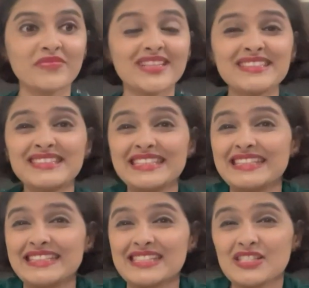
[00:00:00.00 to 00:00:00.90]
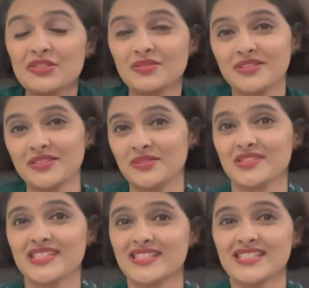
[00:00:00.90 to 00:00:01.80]
the least you could do
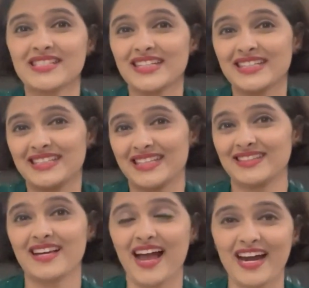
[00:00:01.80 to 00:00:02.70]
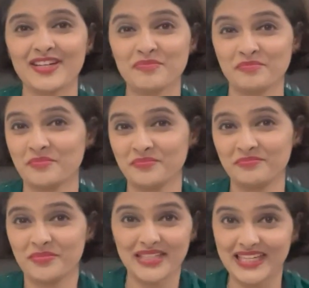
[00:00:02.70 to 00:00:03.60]
is just like let the ad
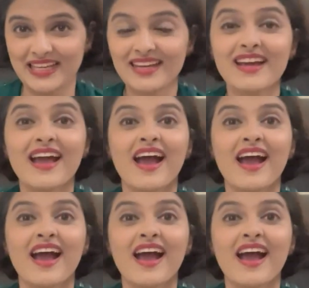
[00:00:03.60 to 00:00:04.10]
play.